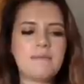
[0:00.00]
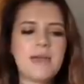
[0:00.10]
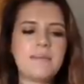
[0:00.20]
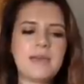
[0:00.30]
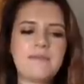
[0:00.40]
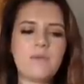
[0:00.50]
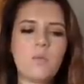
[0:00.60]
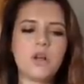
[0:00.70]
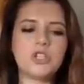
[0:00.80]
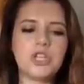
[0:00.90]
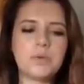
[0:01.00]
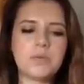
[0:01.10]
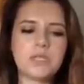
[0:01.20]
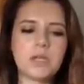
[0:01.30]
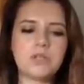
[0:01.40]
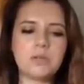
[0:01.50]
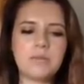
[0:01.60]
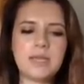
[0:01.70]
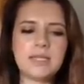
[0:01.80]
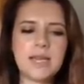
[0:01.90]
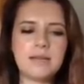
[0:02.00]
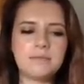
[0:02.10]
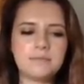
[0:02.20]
maybe even watching you on social media.